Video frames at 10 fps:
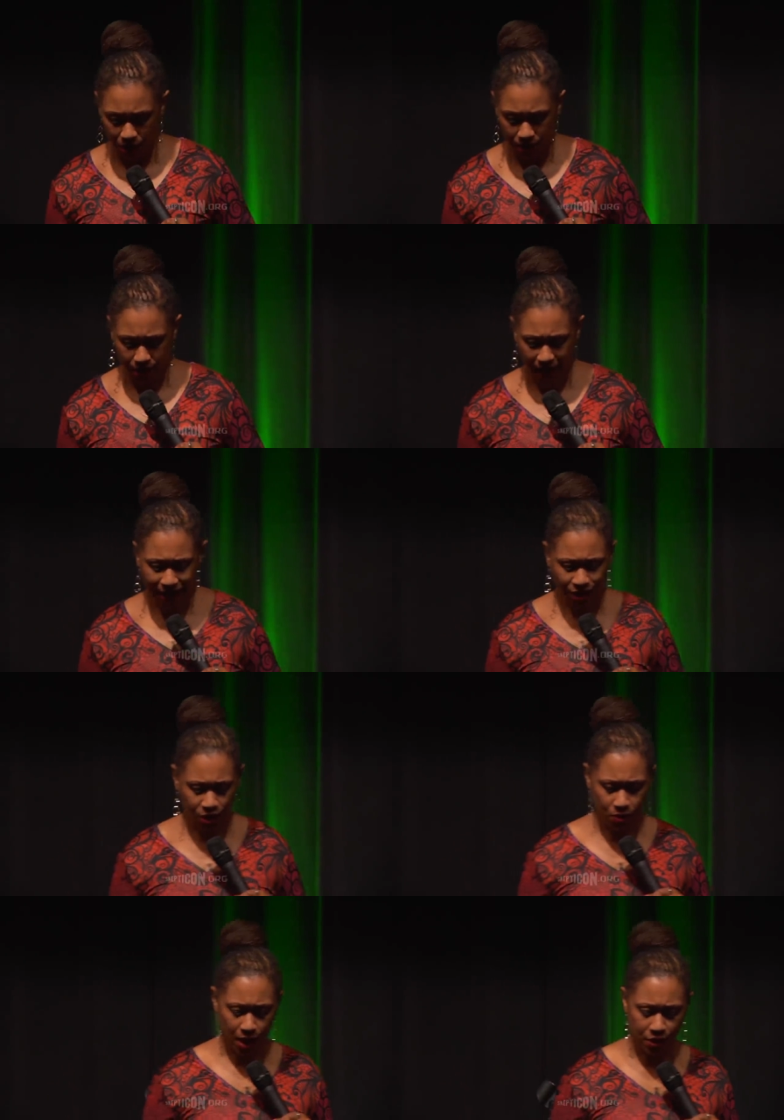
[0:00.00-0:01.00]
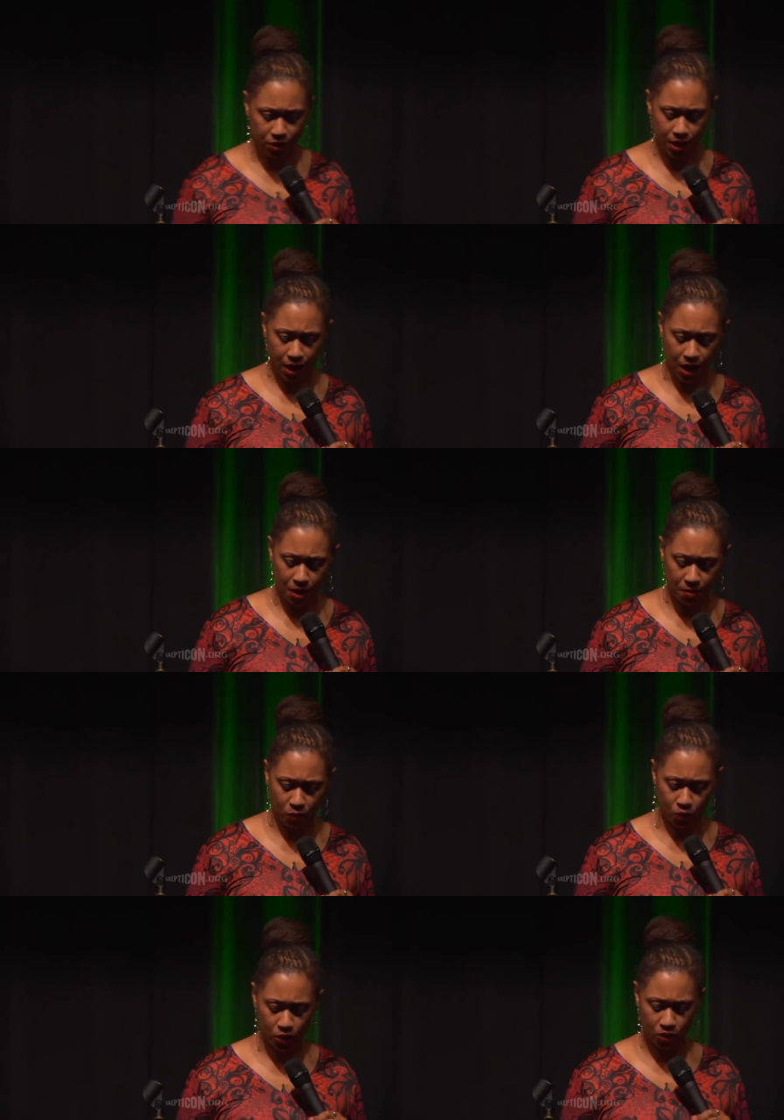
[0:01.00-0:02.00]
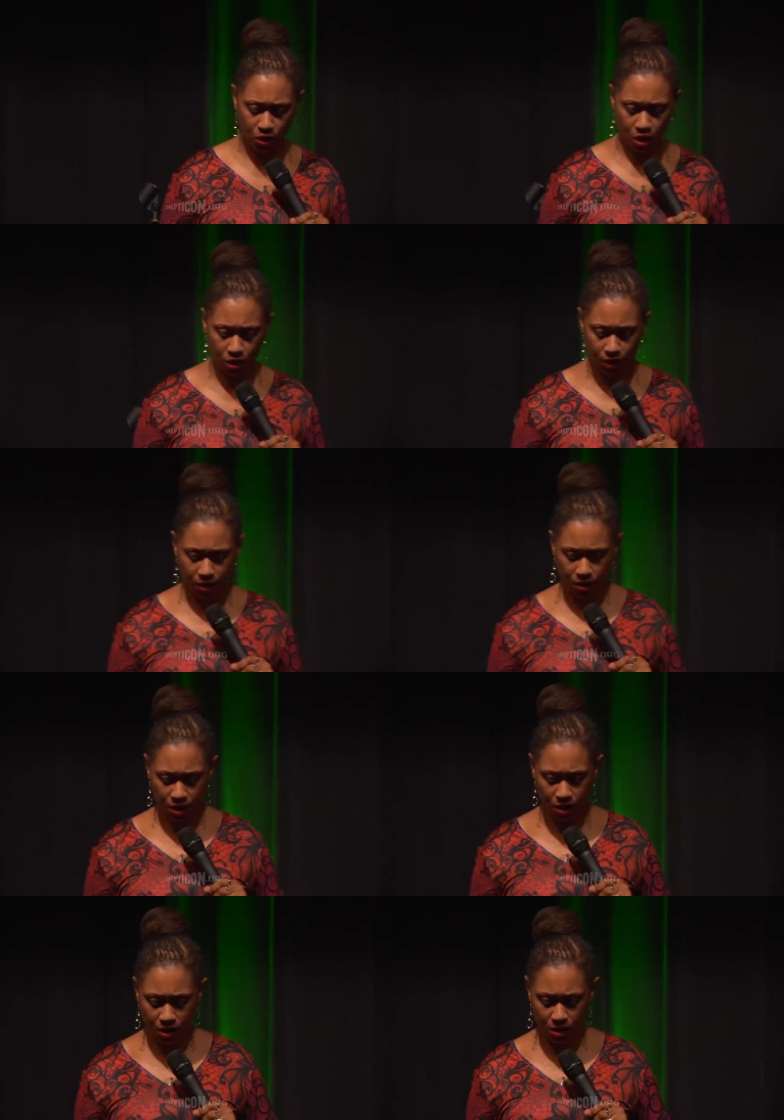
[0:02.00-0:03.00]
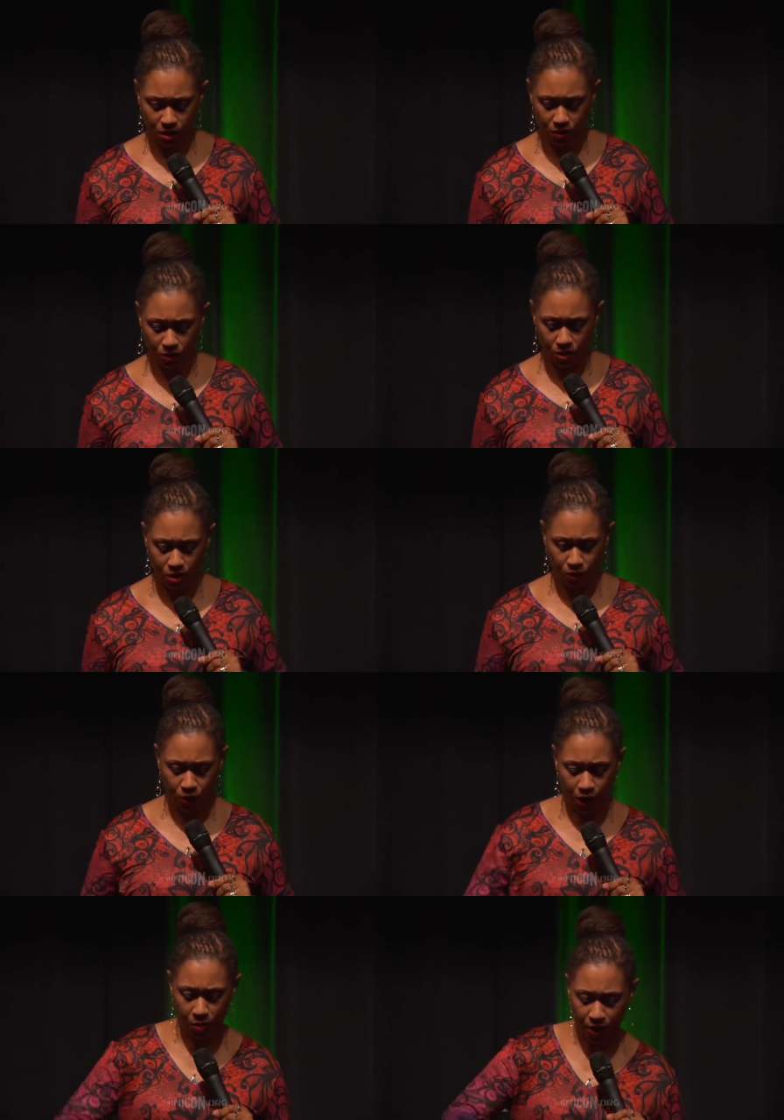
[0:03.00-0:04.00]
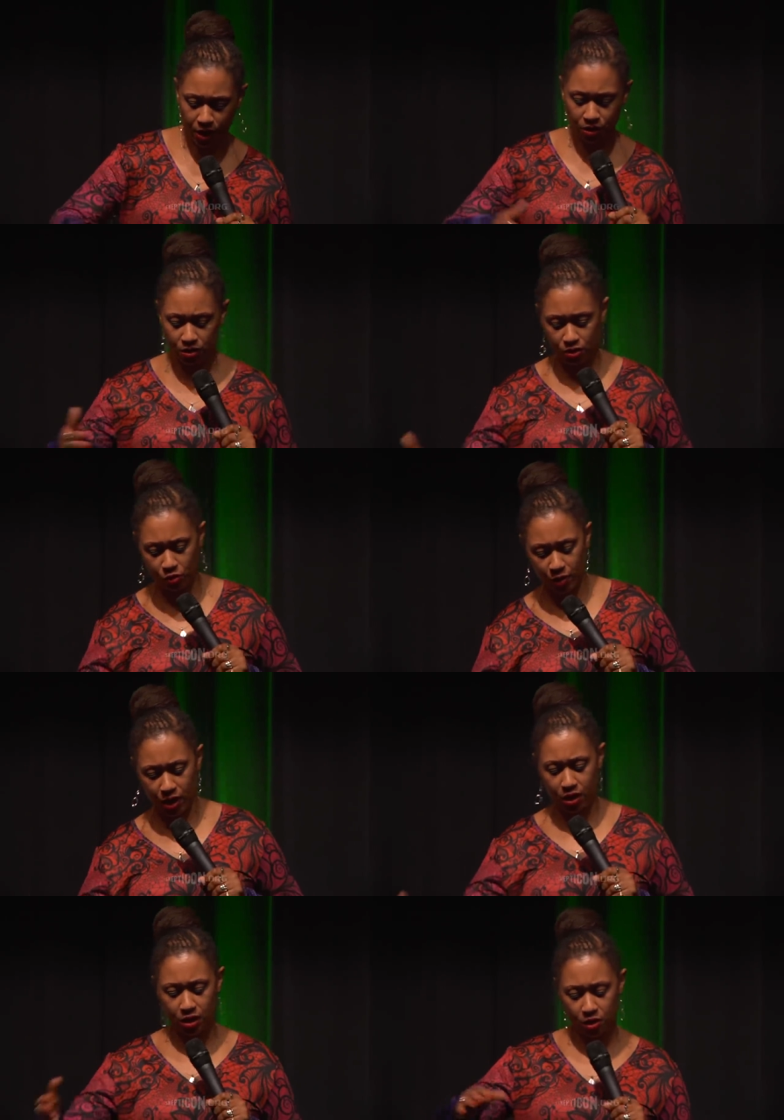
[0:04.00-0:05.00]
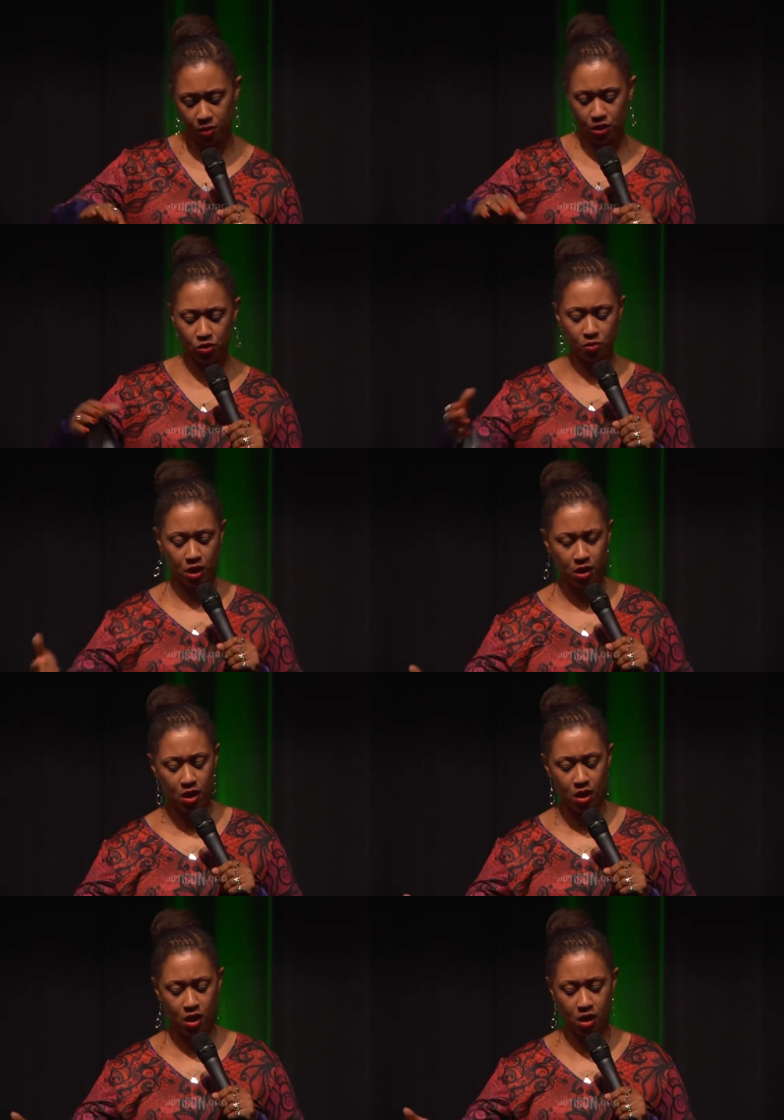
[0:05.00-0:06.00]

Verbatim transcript: and say, actually, you know what? Here's the thing. Um, we used to call it. Uh, when he pays, you pay, he pays, you pay.